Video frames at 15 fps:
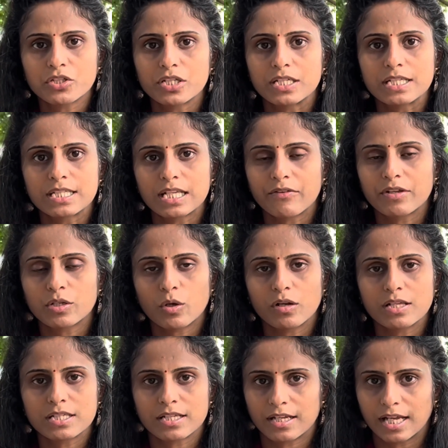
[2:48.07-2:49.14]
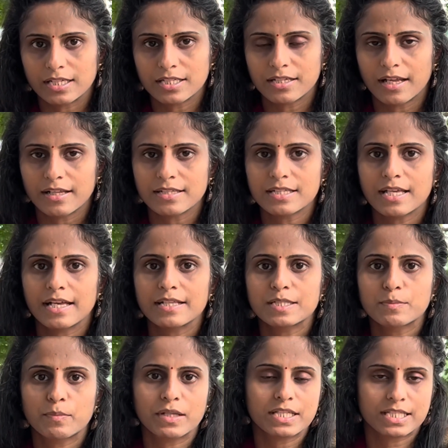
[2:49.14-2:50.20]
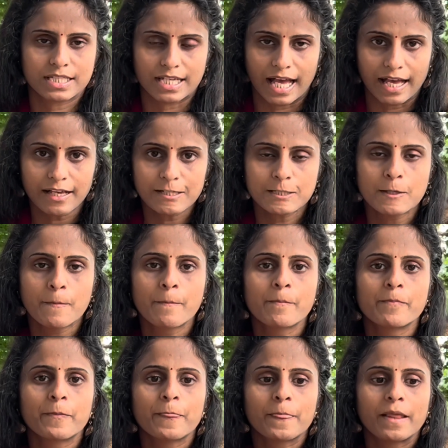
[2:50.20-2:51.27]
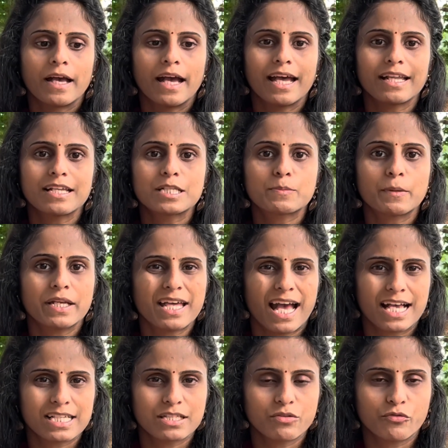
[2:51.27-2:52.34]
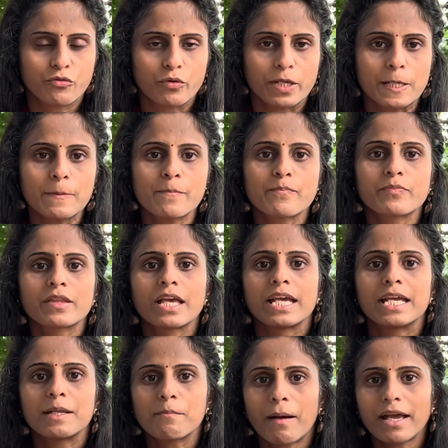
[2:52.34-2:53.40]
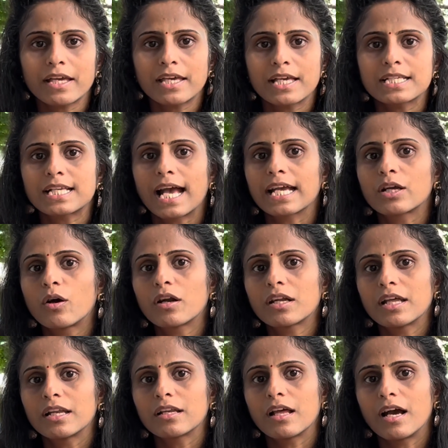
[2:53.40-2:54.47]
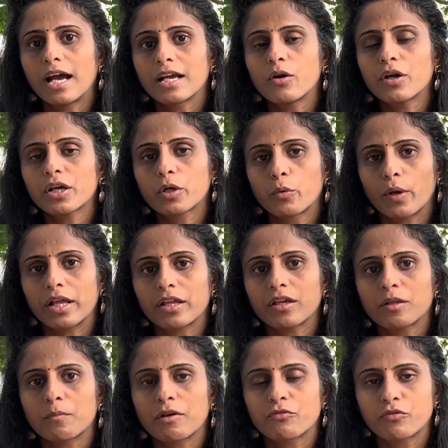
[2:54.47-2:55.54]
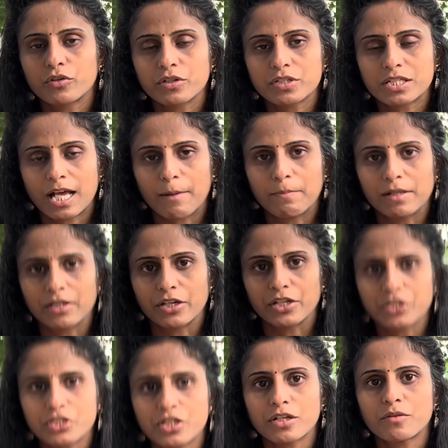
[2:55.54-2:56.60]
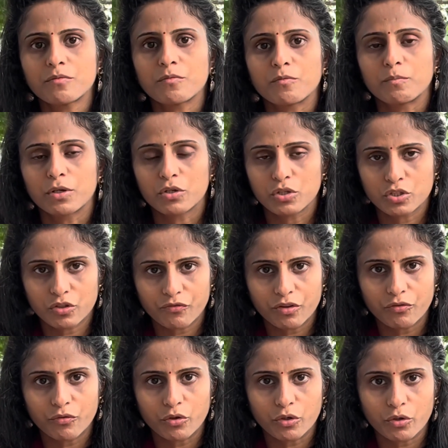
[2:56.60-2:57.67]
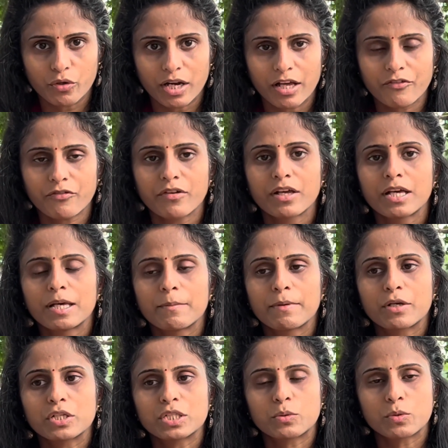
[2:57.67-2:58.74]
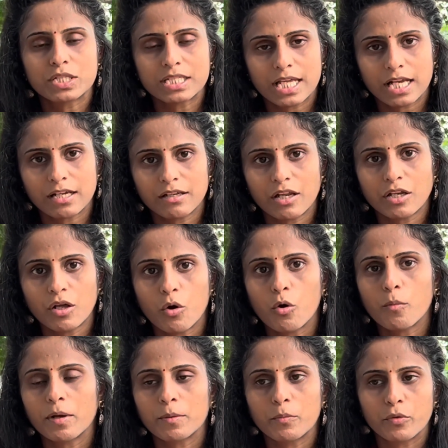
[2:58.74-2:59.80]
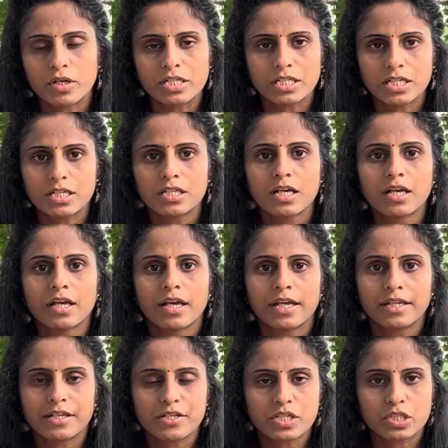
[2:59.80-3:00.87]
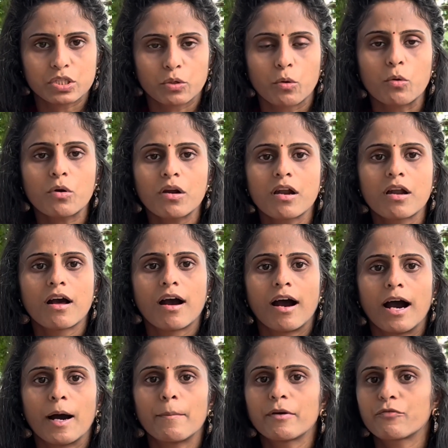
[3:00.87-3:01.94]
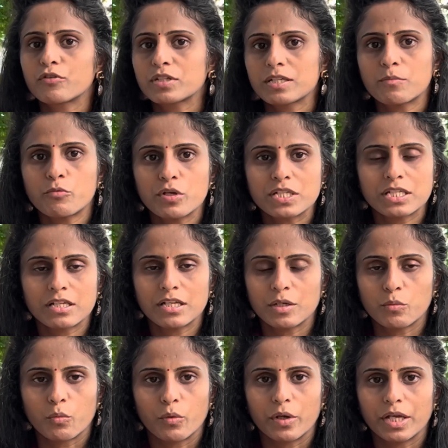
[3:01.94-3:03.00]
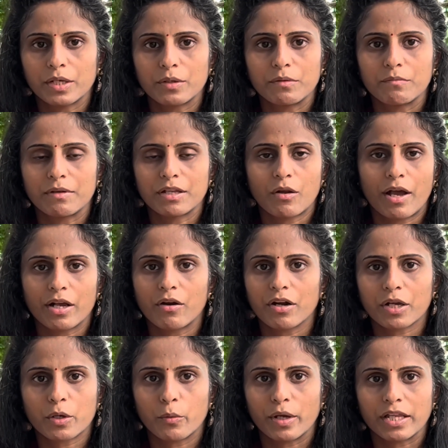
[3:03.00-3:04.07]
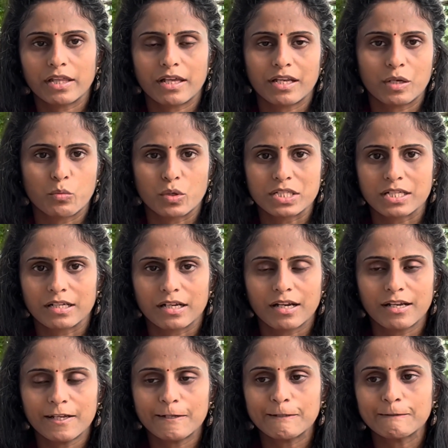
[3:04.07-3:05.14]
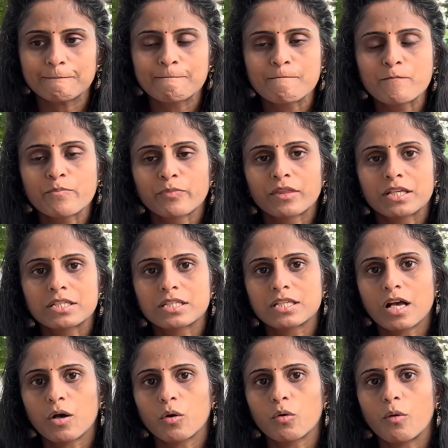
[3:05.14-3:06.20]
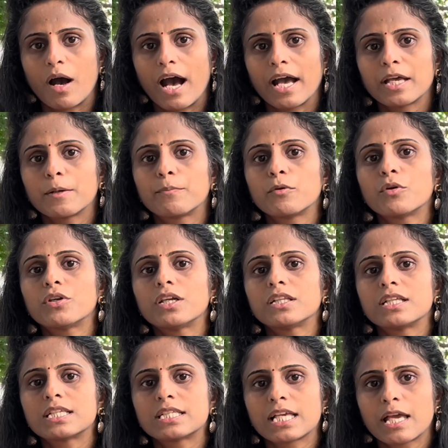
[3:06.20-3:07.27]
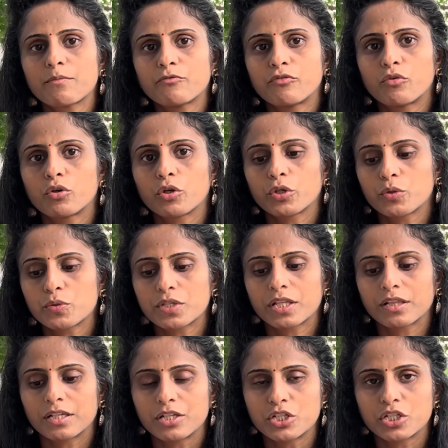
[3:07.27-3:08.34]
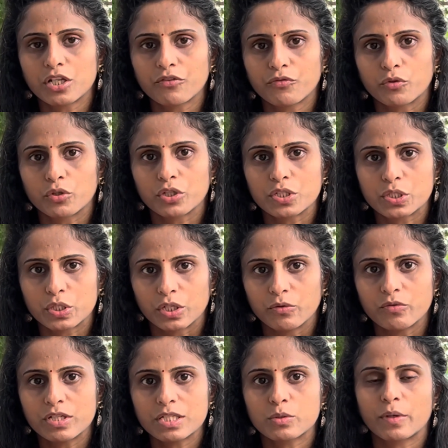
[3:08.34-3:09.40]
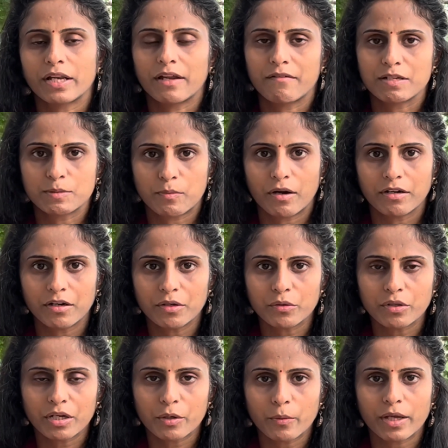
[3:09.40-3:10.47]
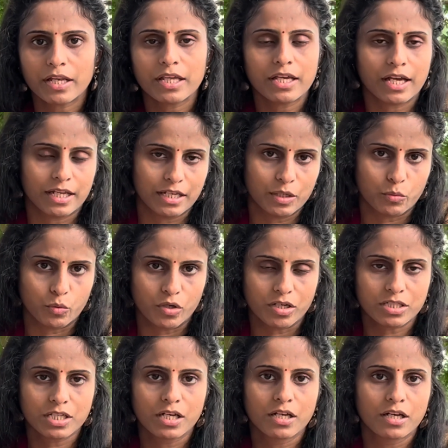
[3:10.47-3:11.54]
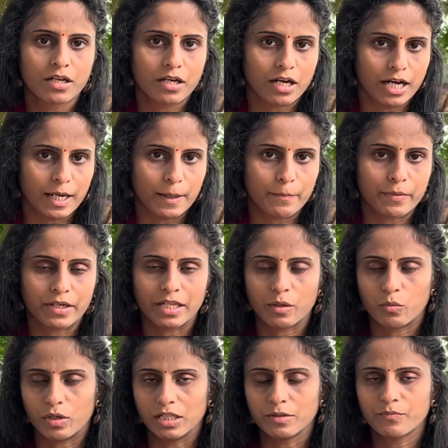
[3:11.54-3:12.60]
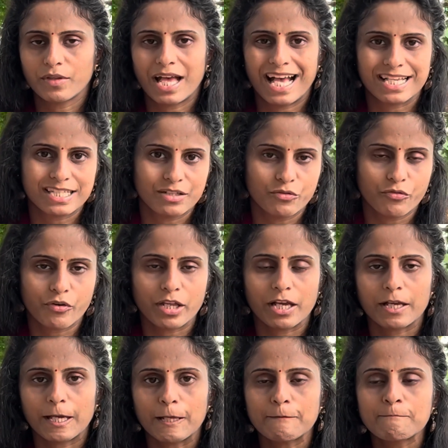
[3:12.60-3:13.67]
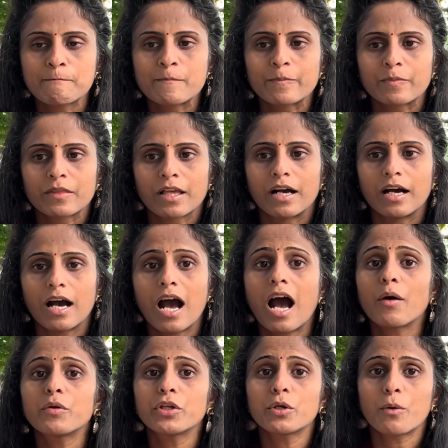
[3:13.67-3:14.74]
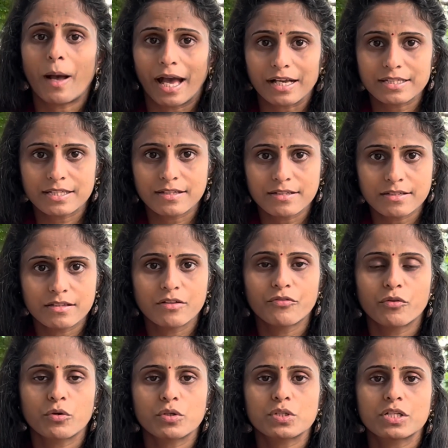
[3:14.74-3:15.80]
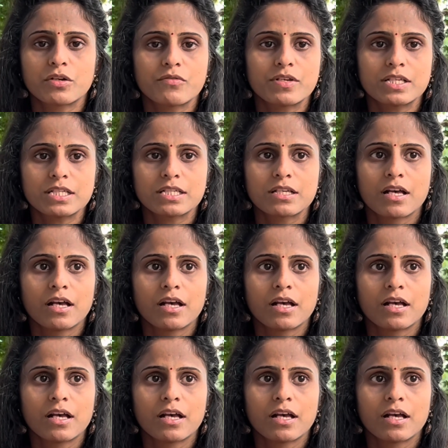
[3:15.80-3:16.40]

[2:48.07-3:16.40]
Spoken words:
It is $7.99 plus tax, and it's pretty hassle-free. In my case, I got a query in my first application because of the photograph, because it was taken at home and printed in a store, but for some reason I got a query that it wasn't clear. So I uploaded the same photo using the digital photo service when I responded to the query, and it worked pretty well, hassle-free again. How do you access the photo service?